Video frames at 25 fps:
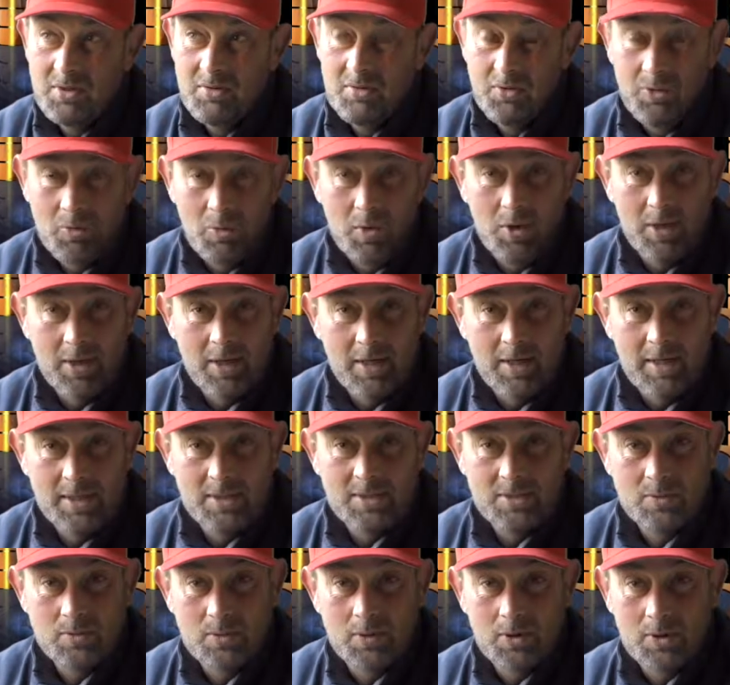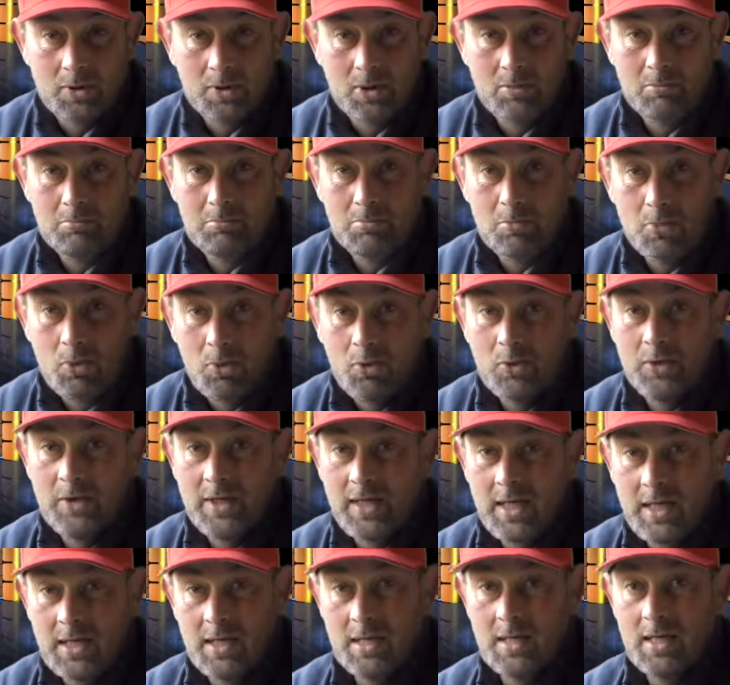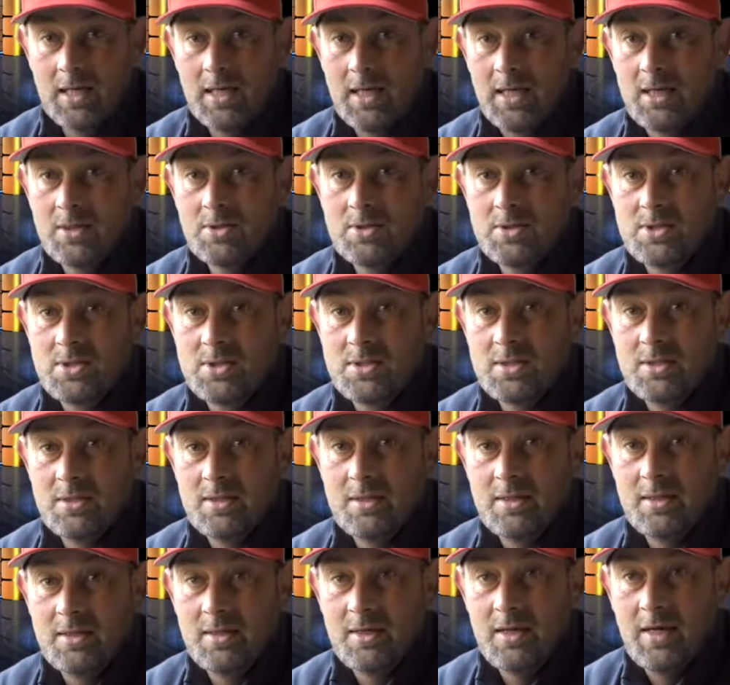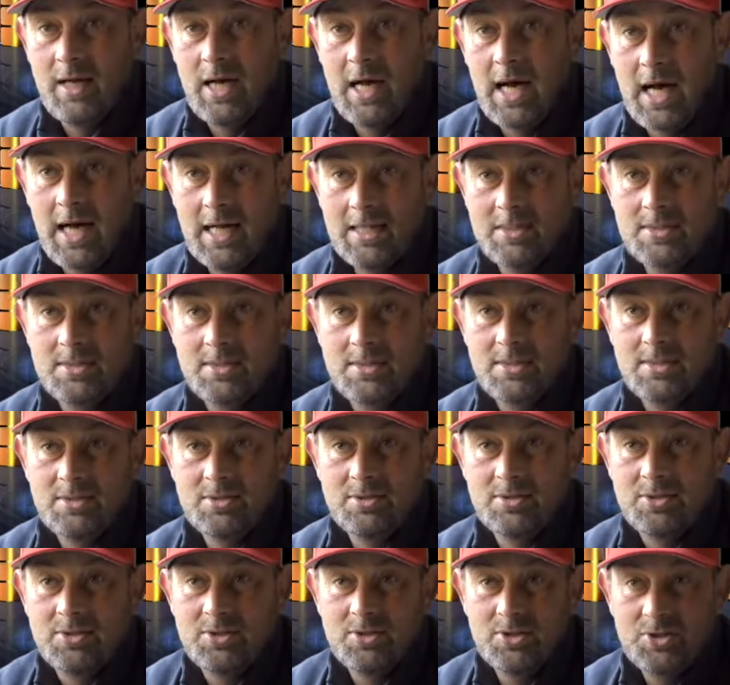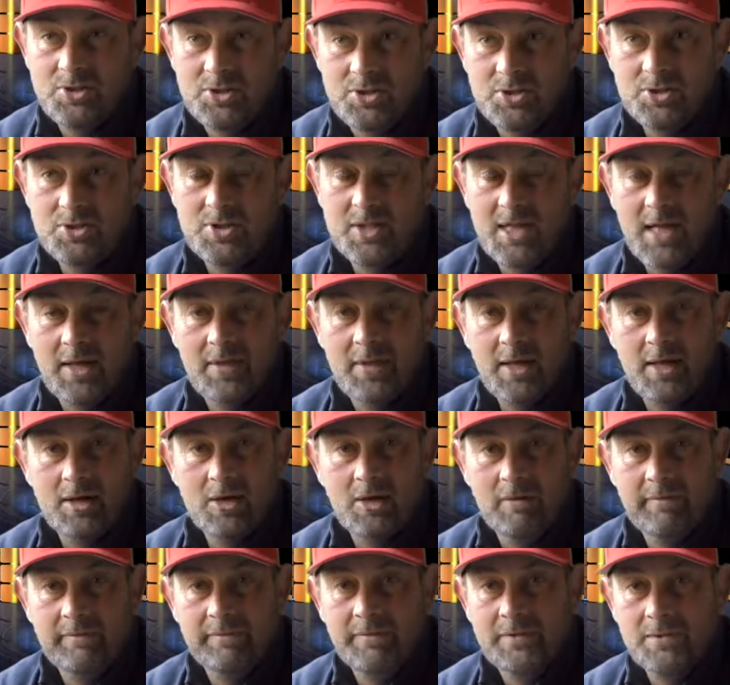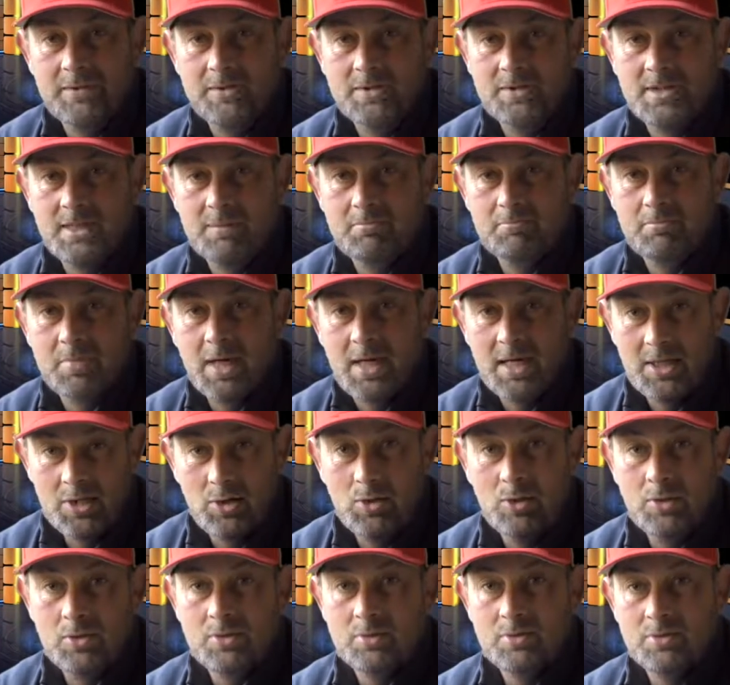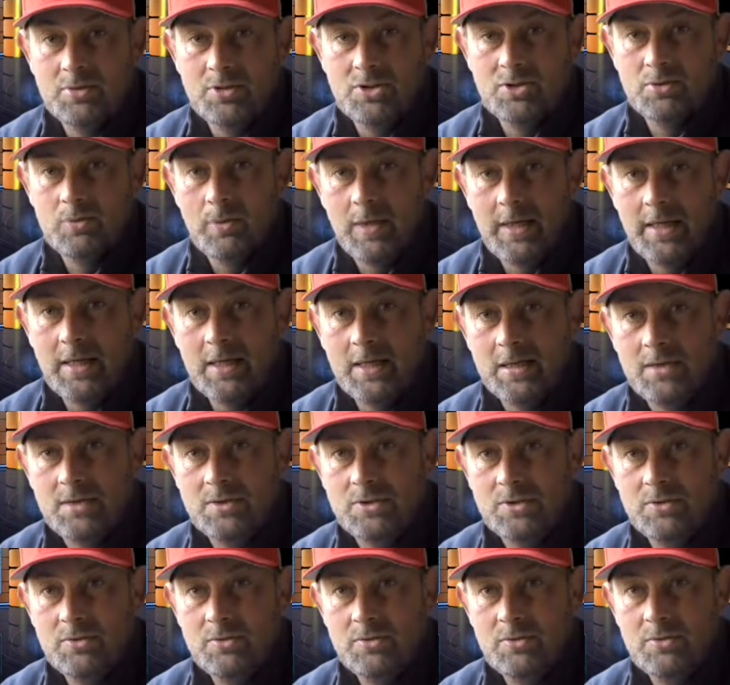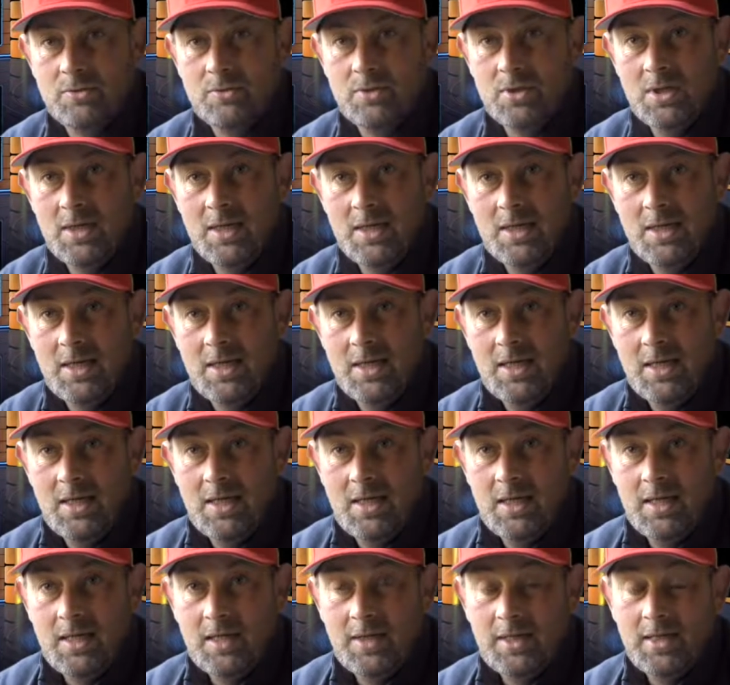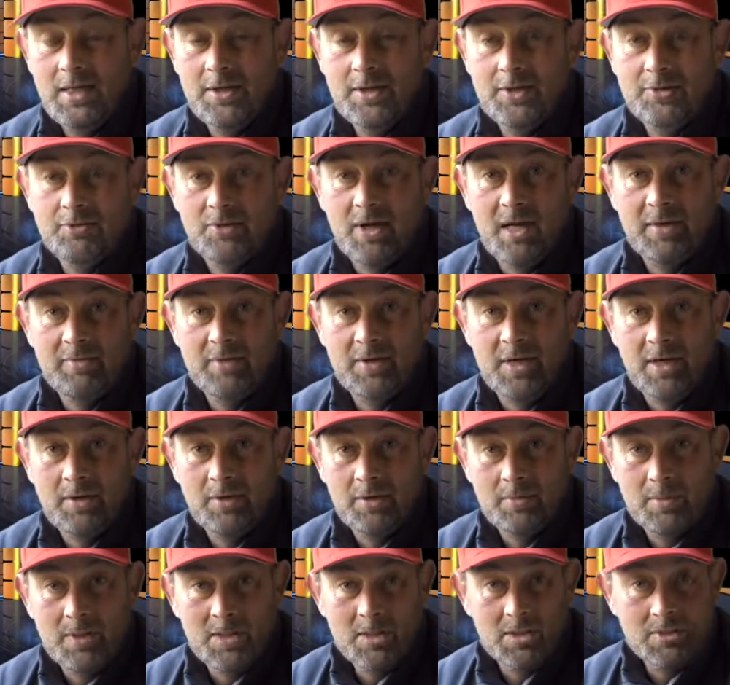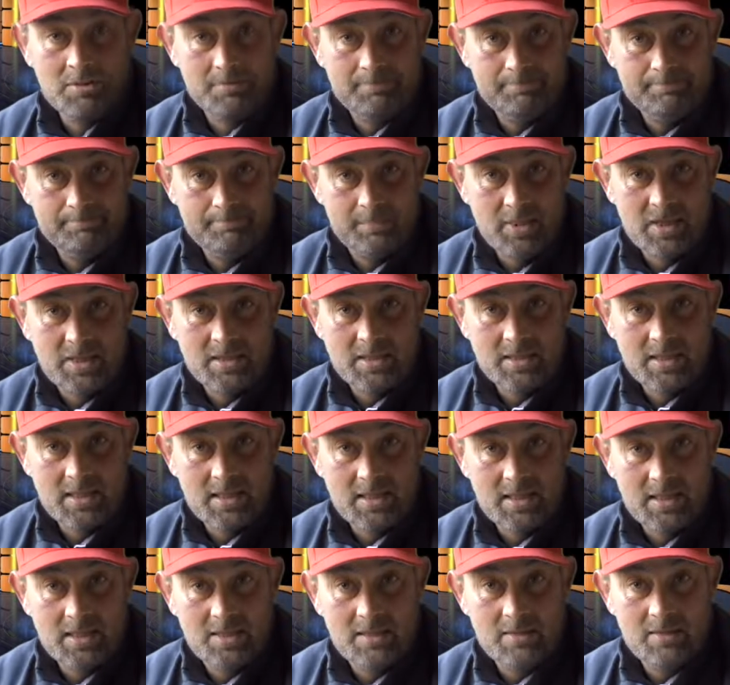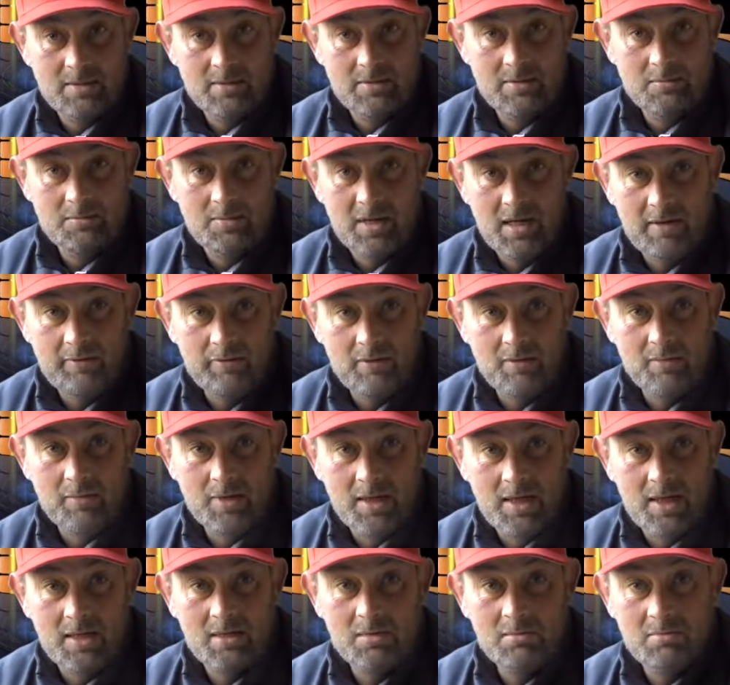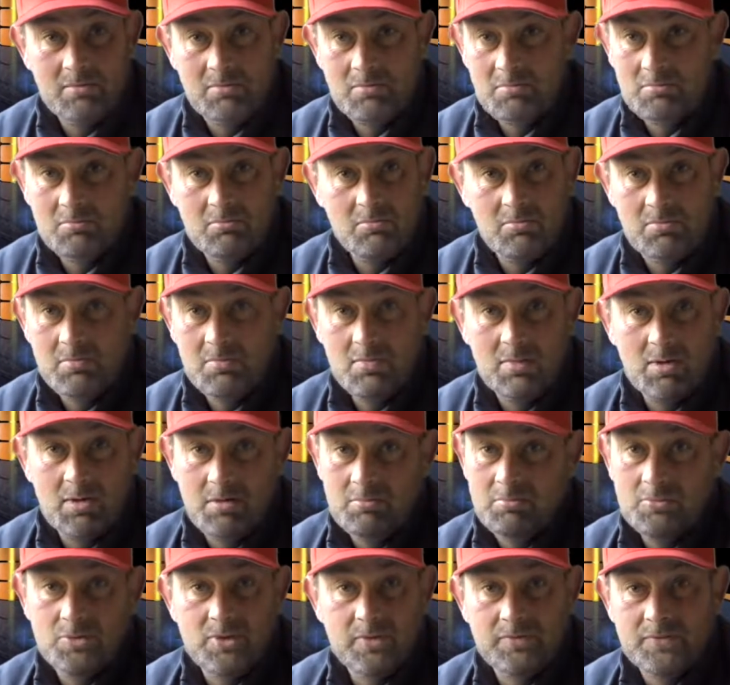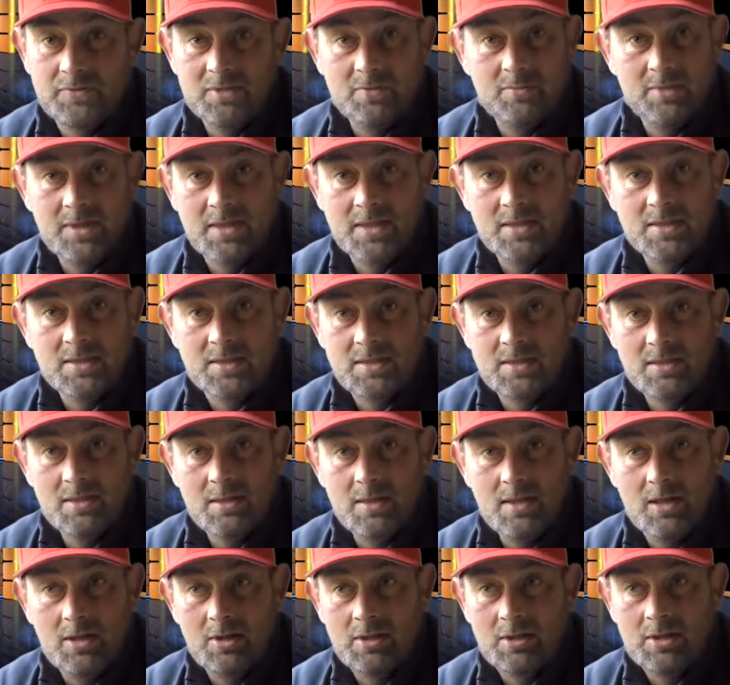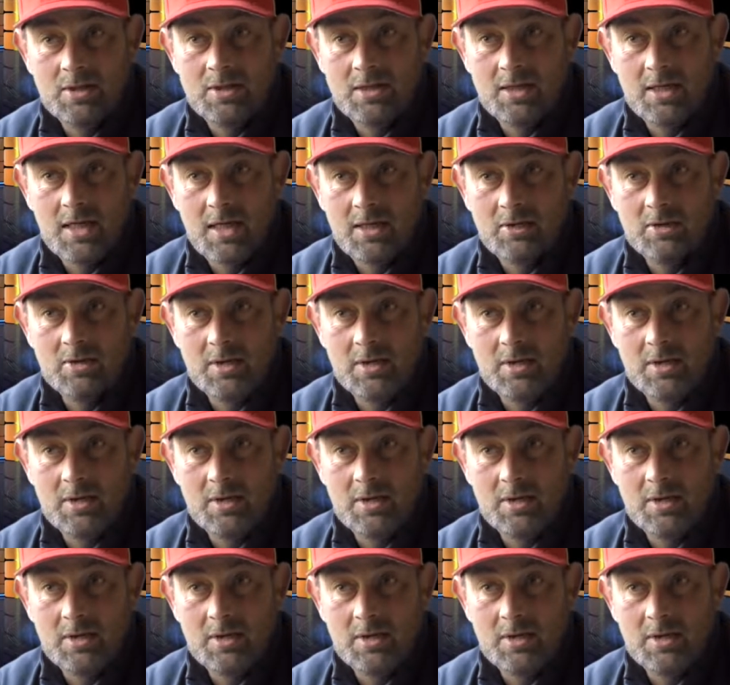the one I need to work on more than anything else, and just get that confidence in my own swing to hit the driver down the middle, basically. Apart from that, chuffed to bits. Honestly,